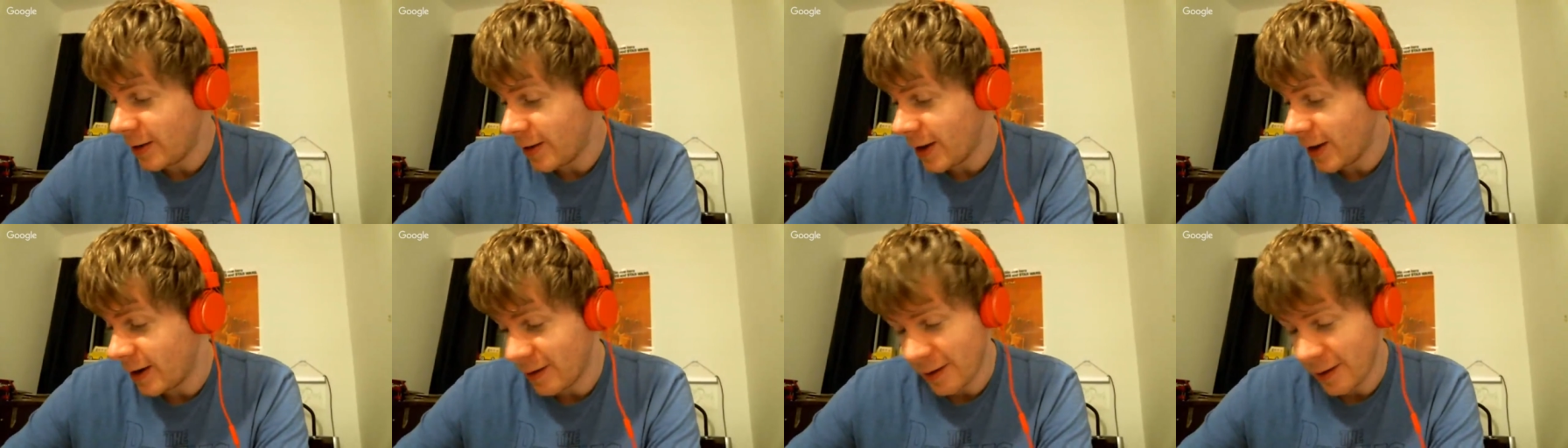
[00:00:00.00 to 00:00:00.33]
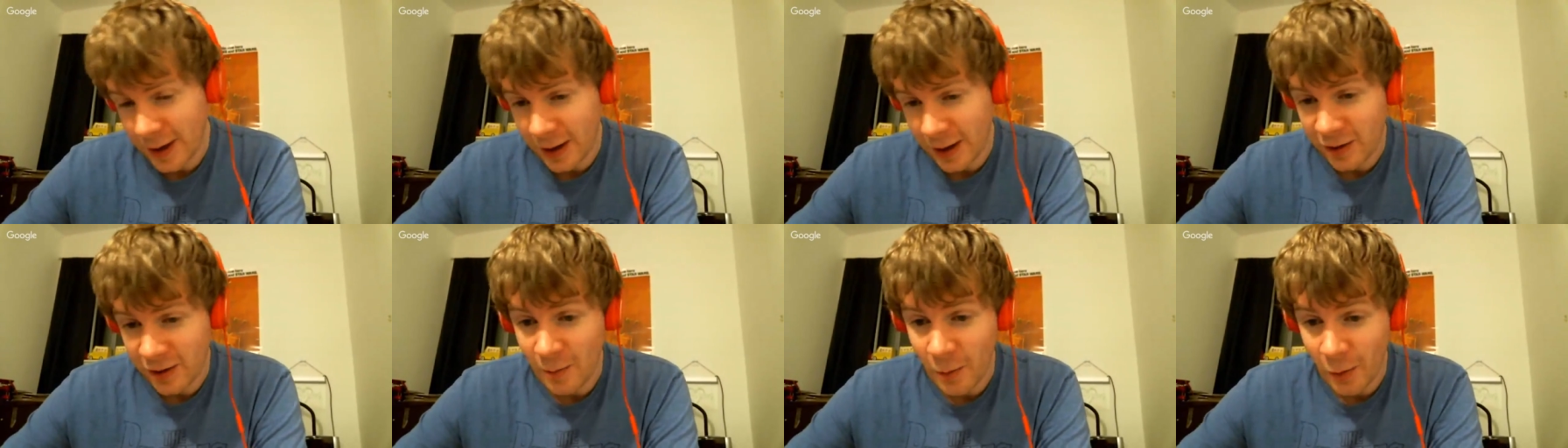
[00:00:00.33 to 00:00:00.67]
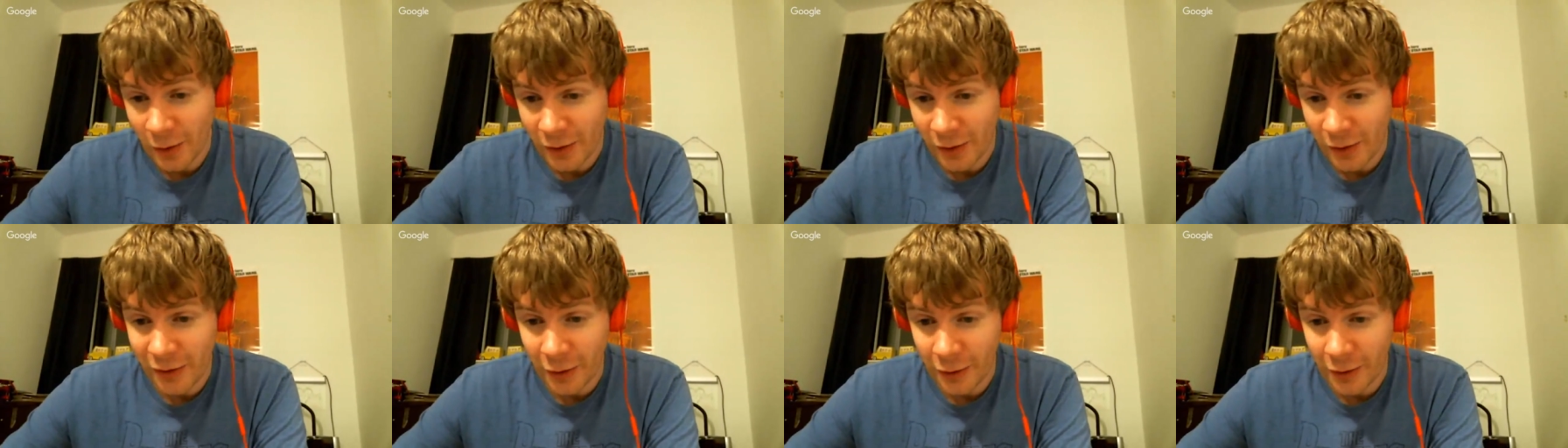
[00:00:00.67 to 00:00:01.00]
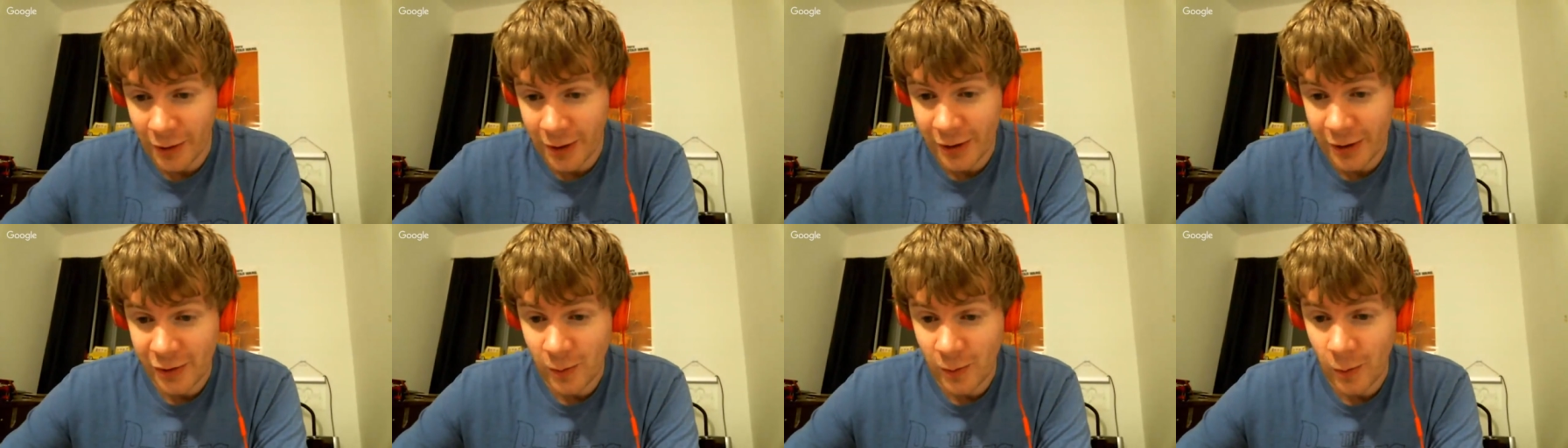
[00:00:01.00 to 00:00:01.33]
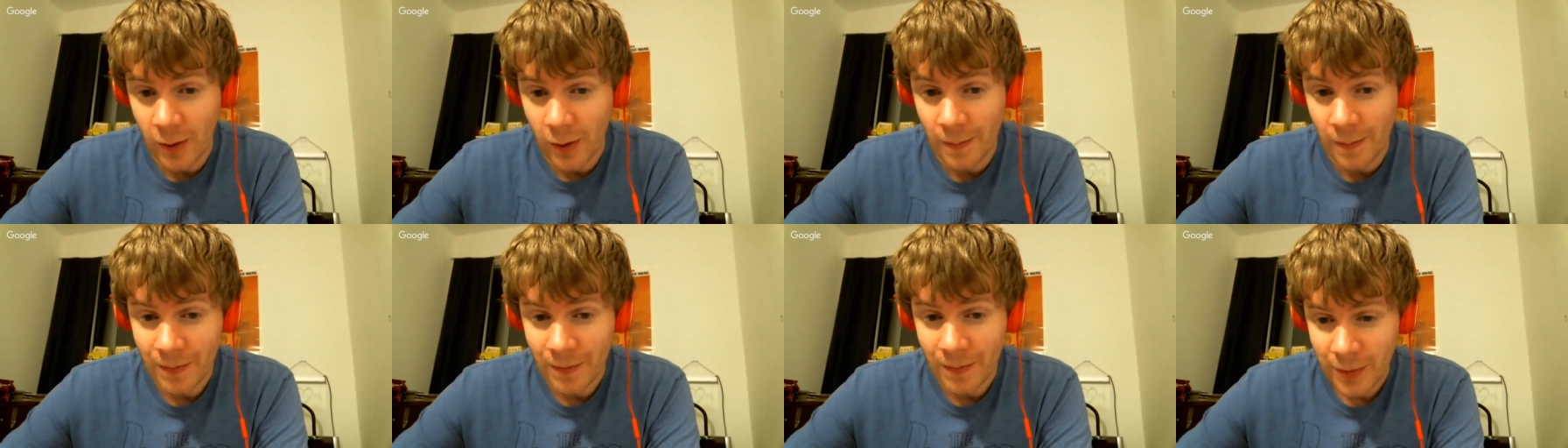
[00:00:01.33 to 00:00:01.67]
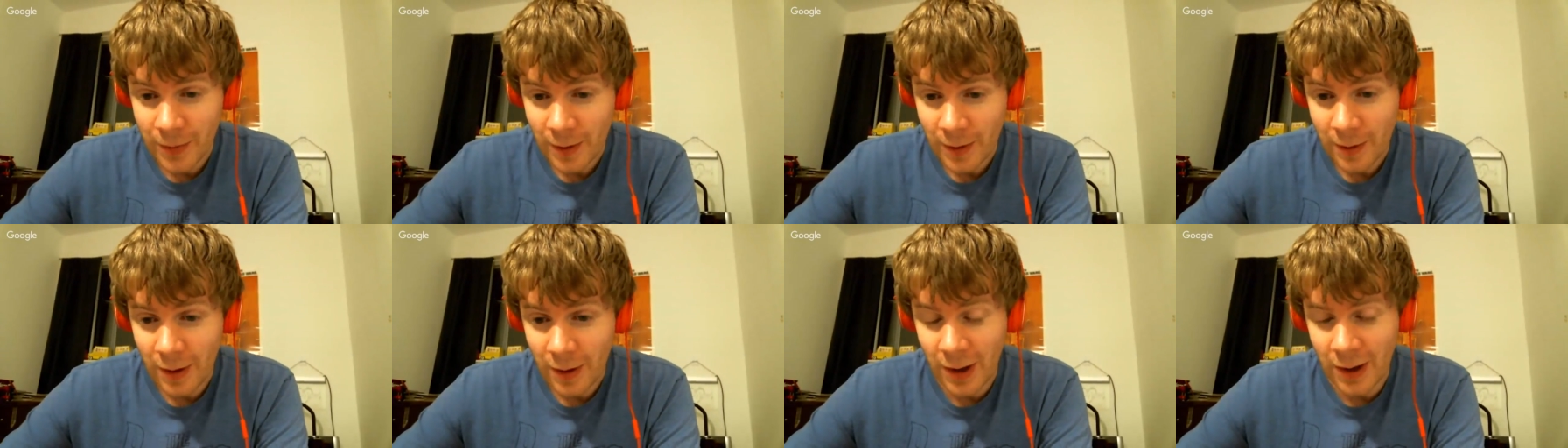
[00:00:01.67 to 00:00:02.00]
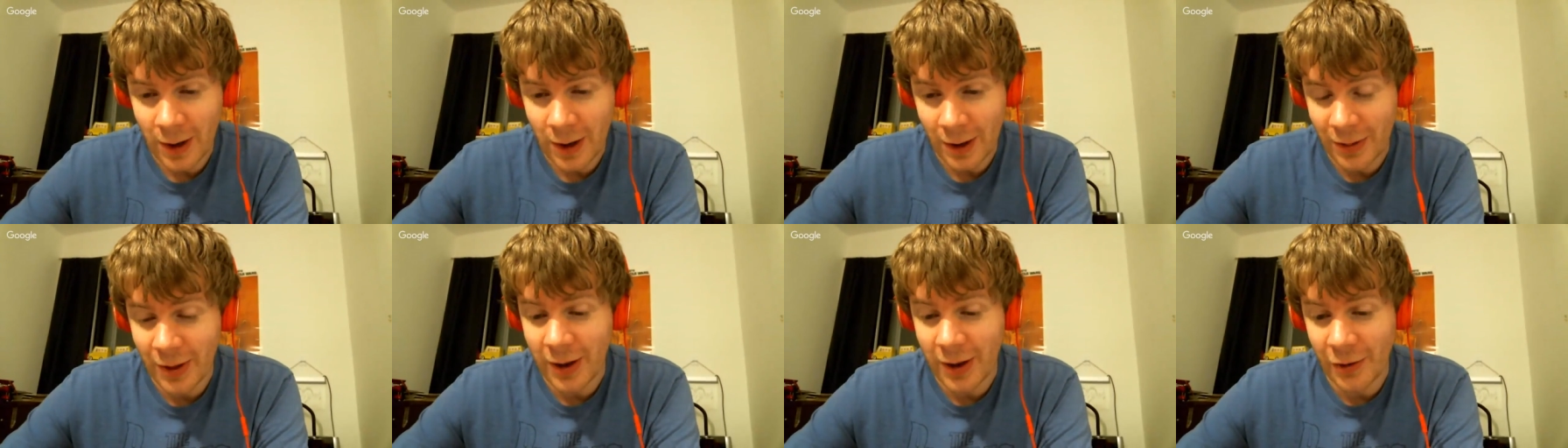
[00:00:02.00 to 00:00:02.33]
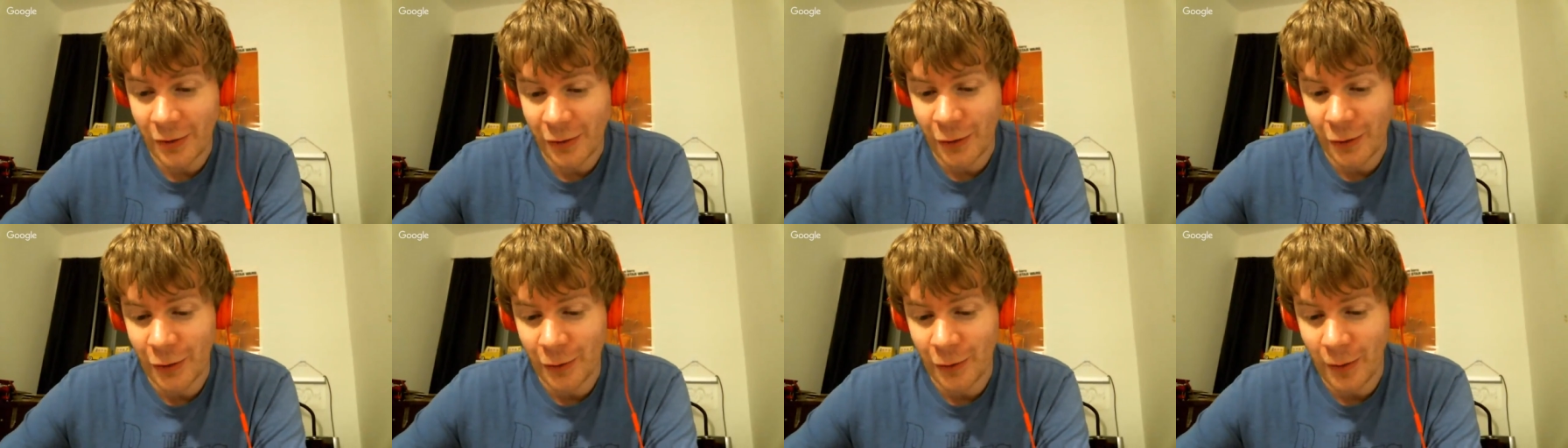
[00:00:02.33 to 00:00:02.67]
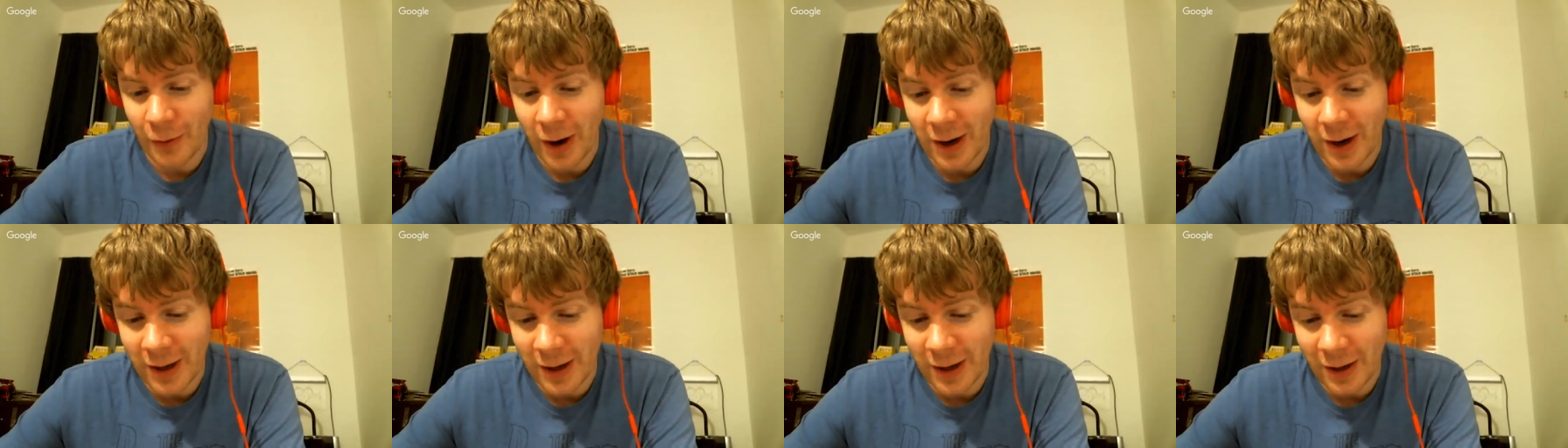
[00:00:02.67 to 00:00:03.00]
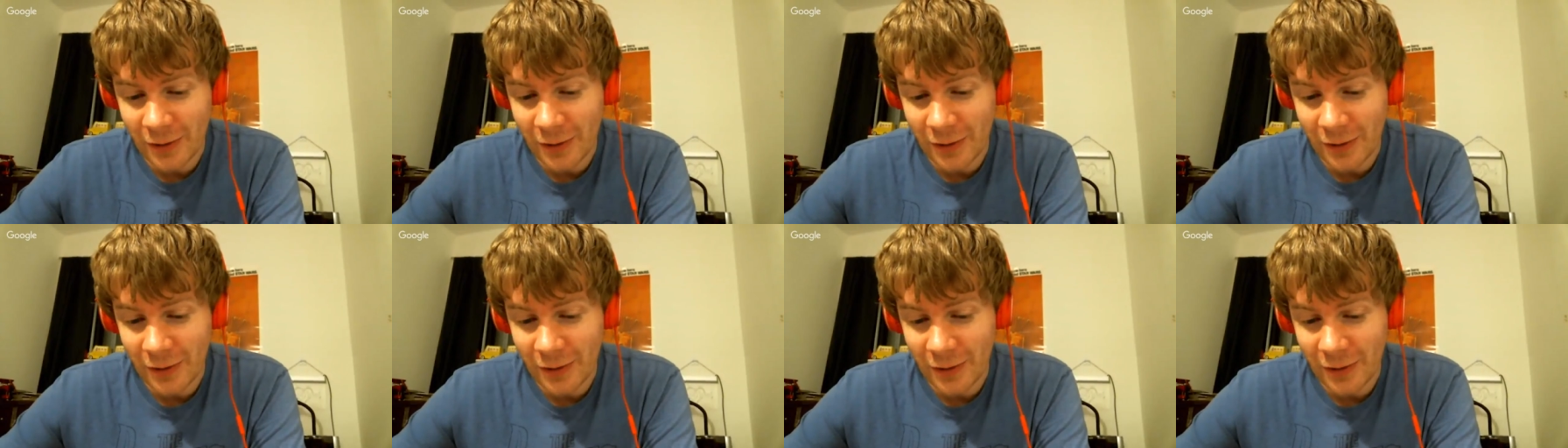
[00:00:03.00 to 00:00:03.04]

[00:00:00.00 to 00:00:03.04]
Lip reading: In that, like, it's a more serious one, and I think it's good writing.